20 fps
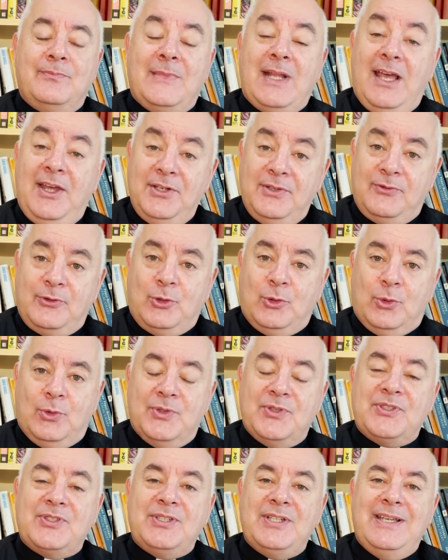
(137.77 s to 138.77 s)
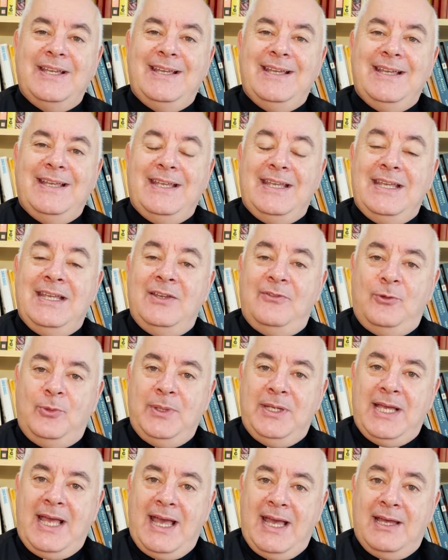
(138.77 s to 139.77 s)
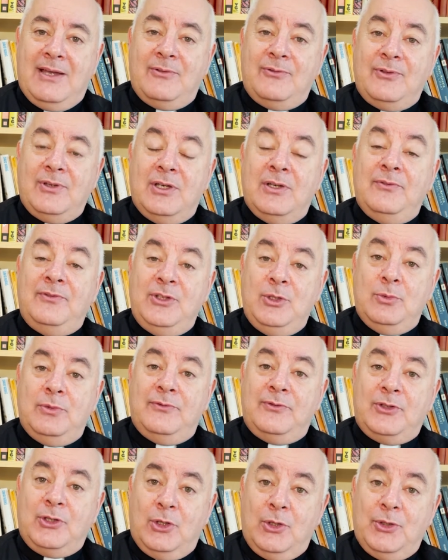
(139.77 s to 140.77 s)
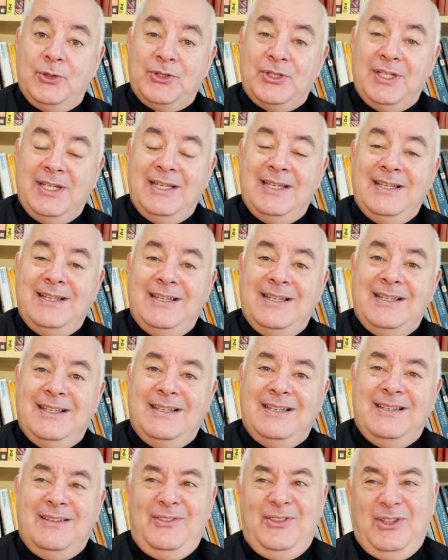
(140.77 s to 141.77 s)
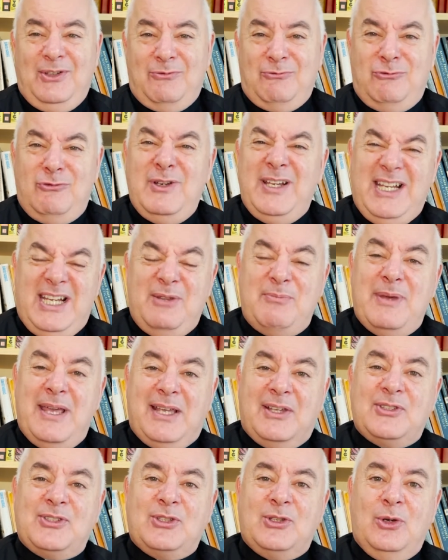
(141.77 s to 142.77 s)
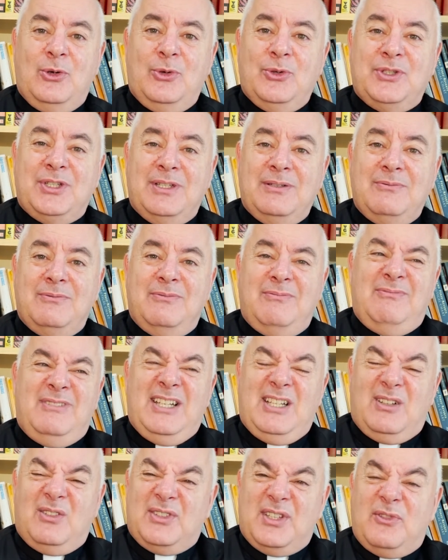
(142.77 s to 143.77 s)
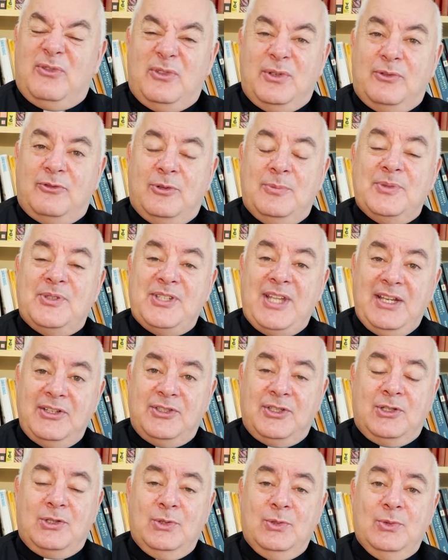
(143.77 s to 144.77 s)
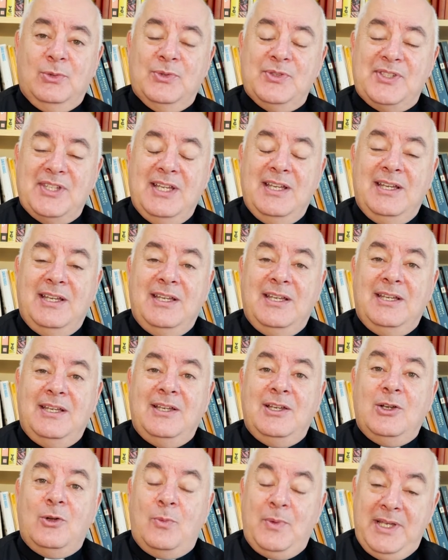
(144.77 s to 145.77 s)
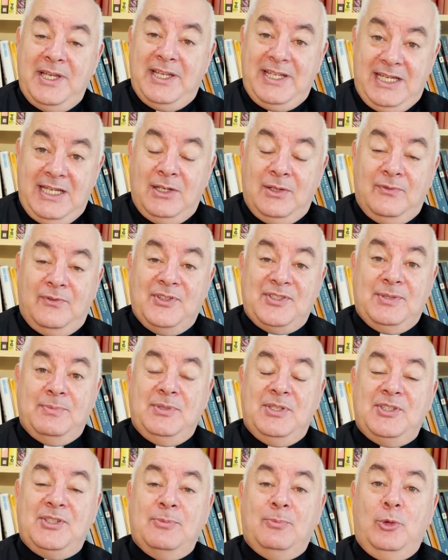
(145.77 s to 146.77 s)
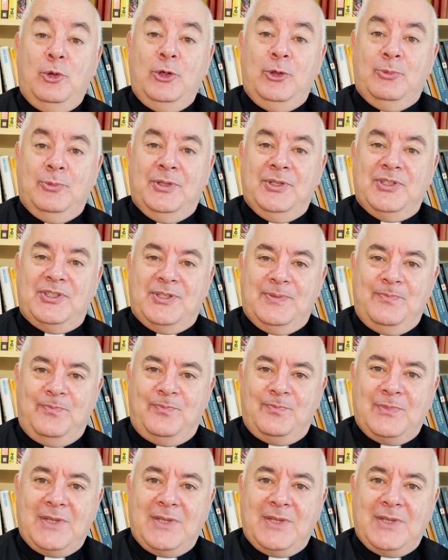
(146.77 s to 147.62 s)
And of course, if we have a view of God that really makes God a little different from Santa Claus, we are in for some disappointments,